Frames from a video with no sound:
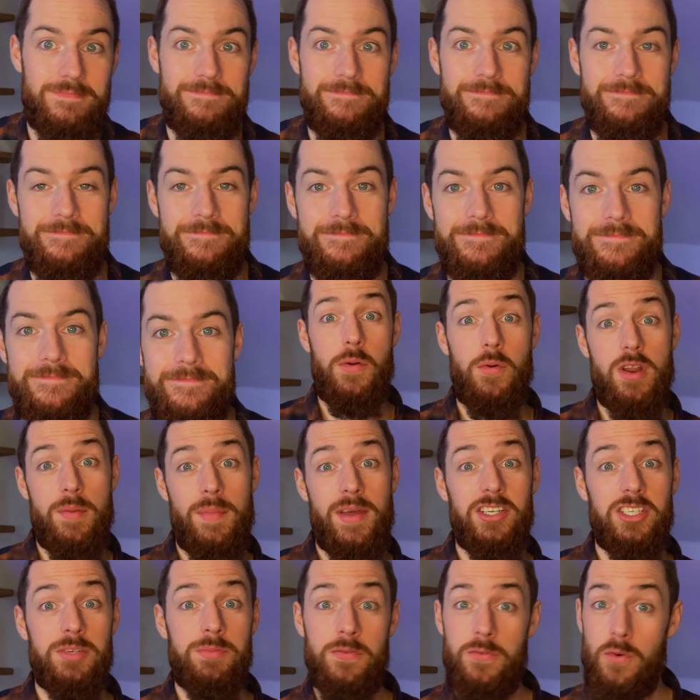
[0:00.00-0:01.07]
The first thing I want to
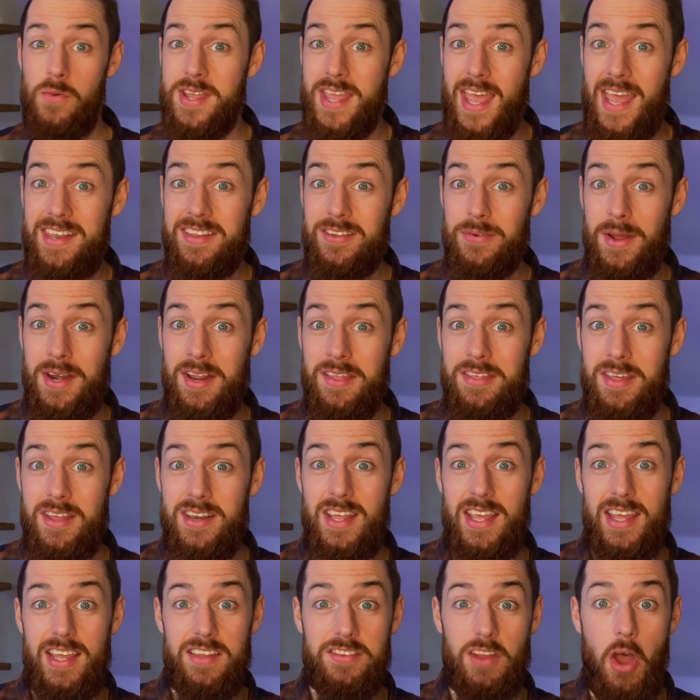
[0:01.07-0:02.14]
mention before we get into anything
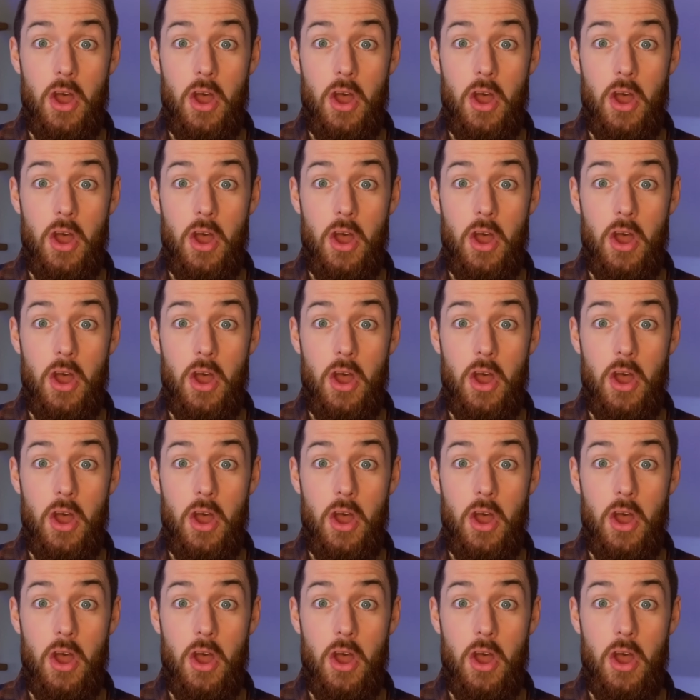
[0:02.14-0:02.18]
is